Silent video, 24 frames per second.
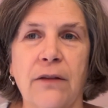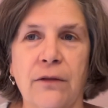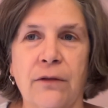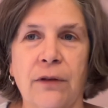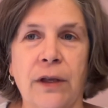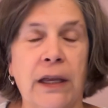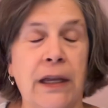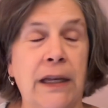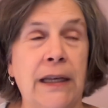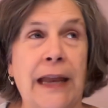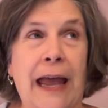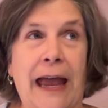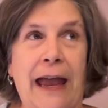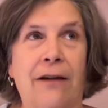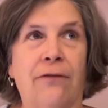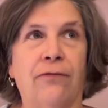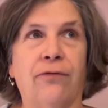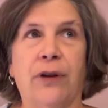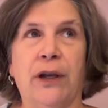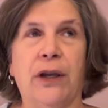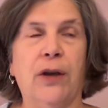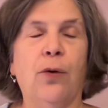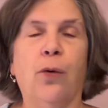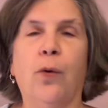in
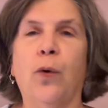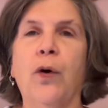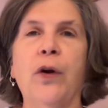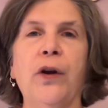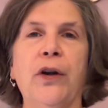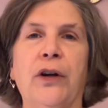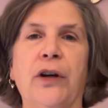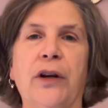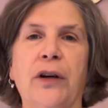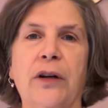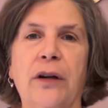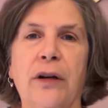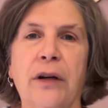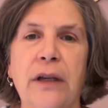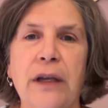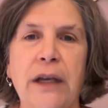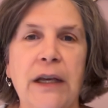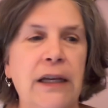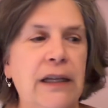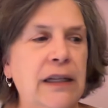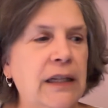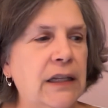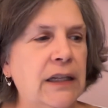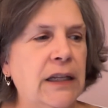every corner,
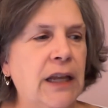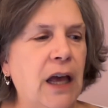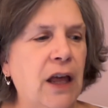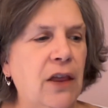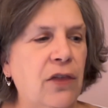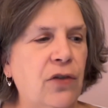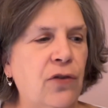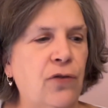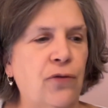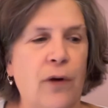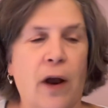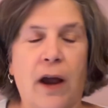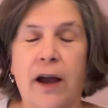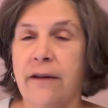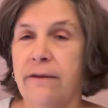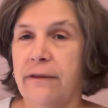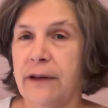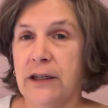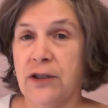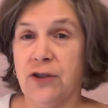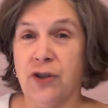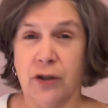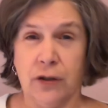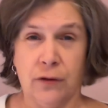and not
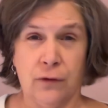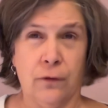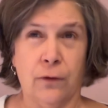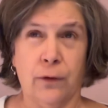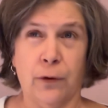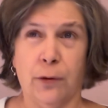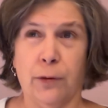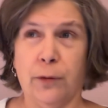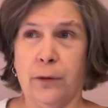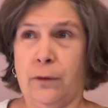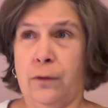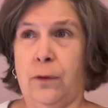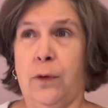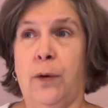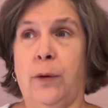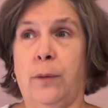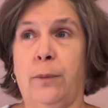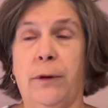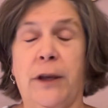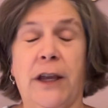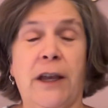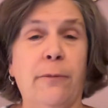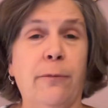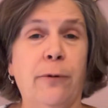thriving just for
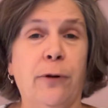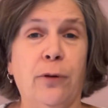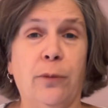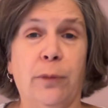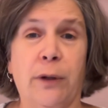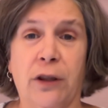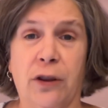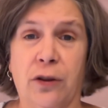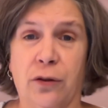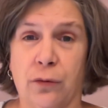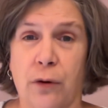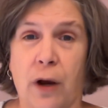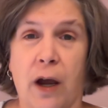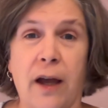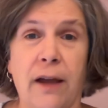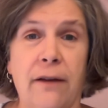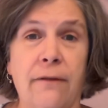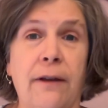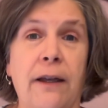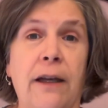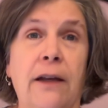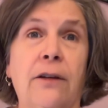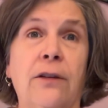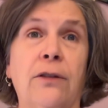people, but
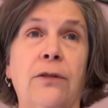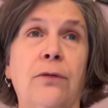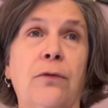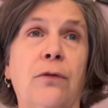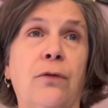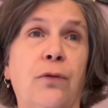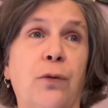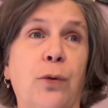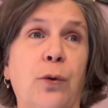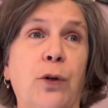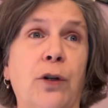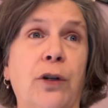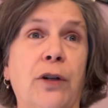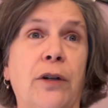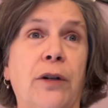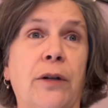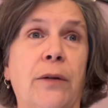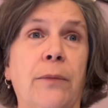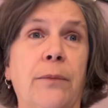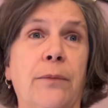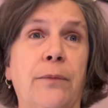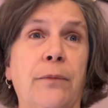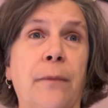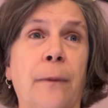thriving
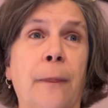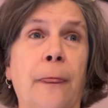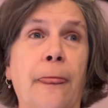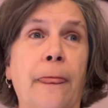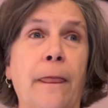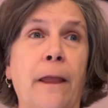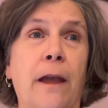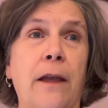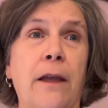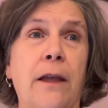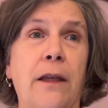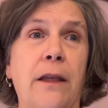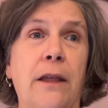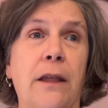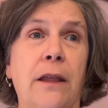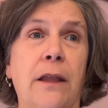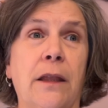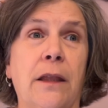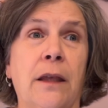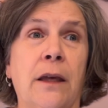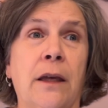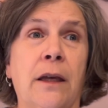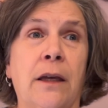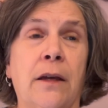for
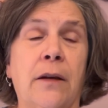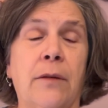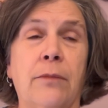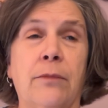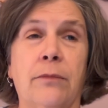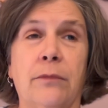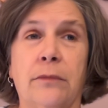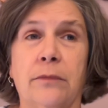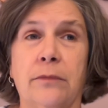the